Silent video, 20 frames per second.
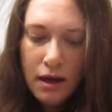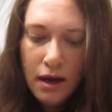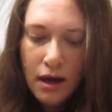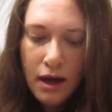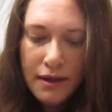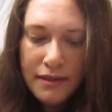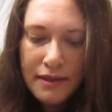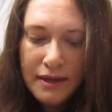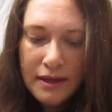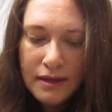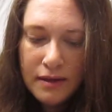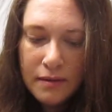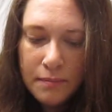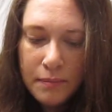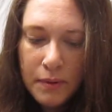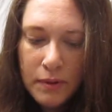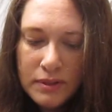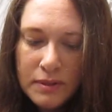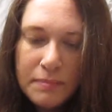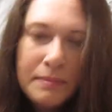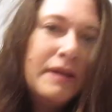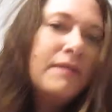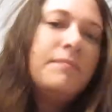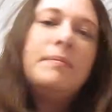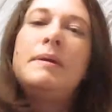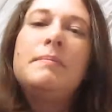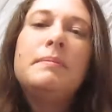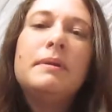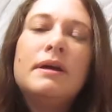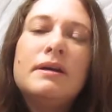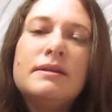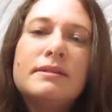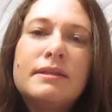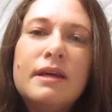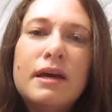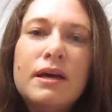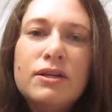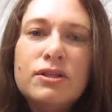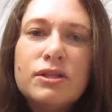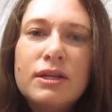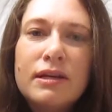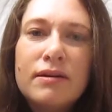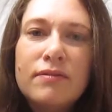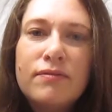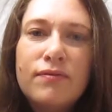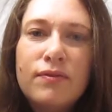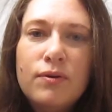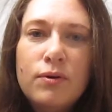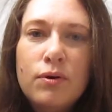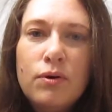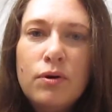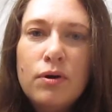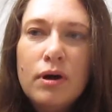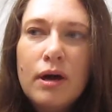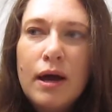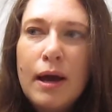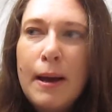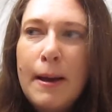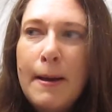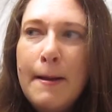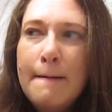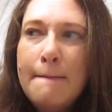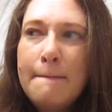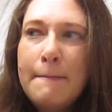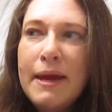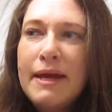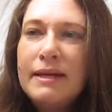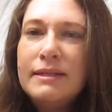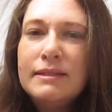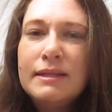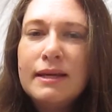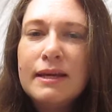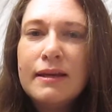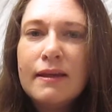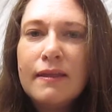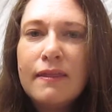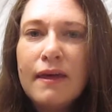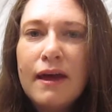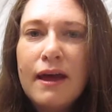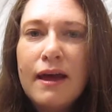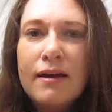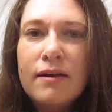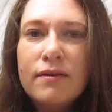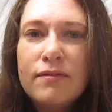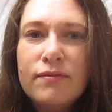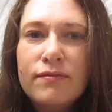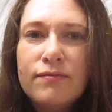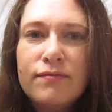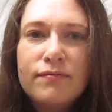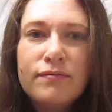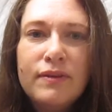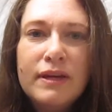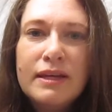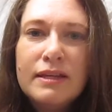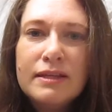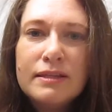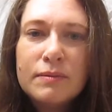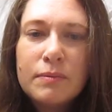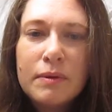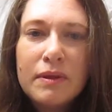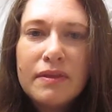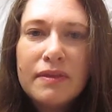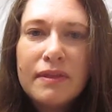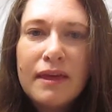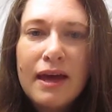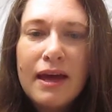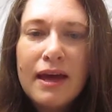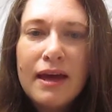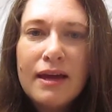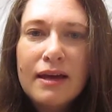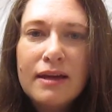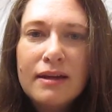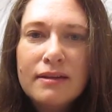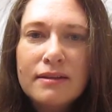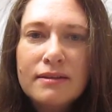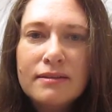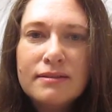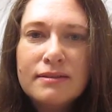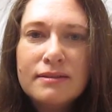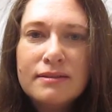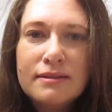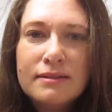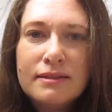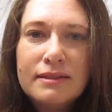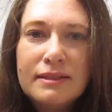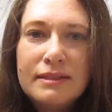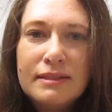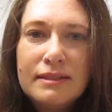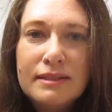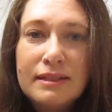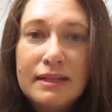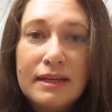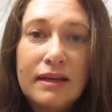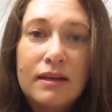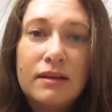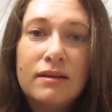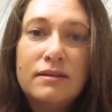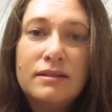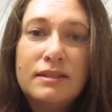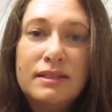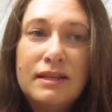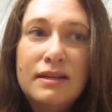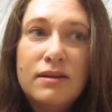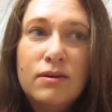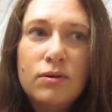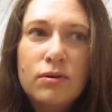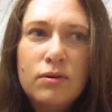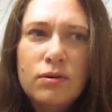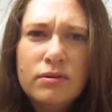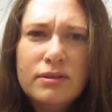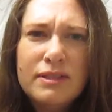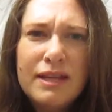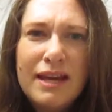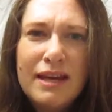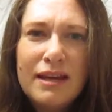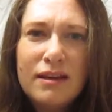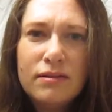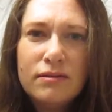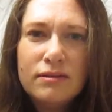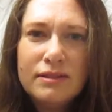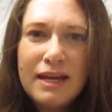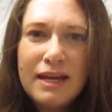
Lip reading: I think possibly if people are searching for painting that fits with their decor, then